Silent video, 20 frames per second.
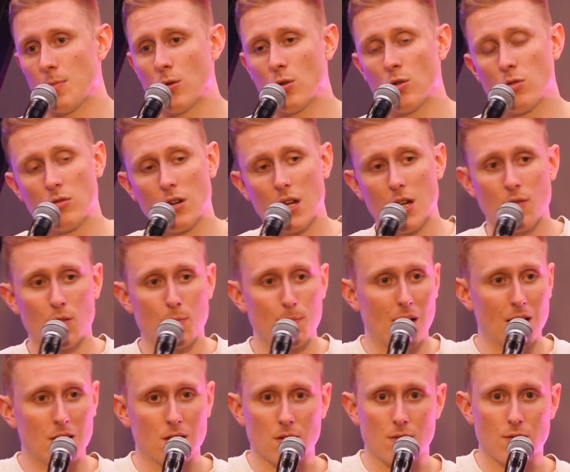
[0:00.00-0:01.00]
or even
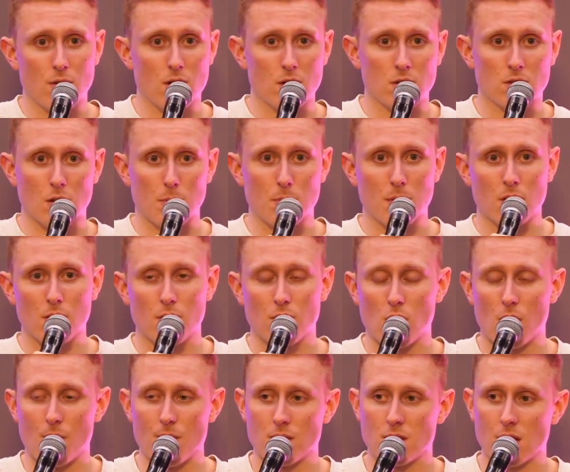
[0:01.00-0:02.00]
back to the first topic of a
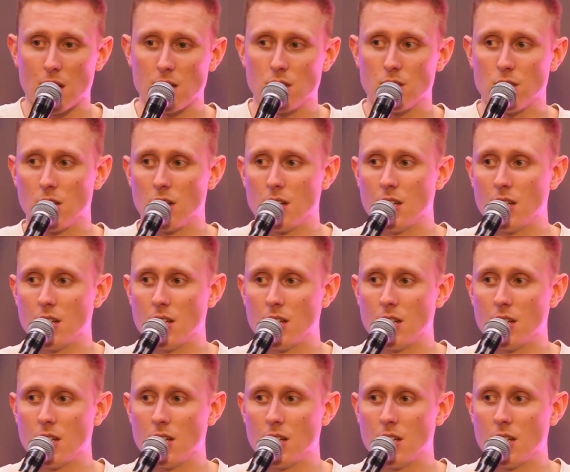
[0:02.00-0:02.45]
conversation.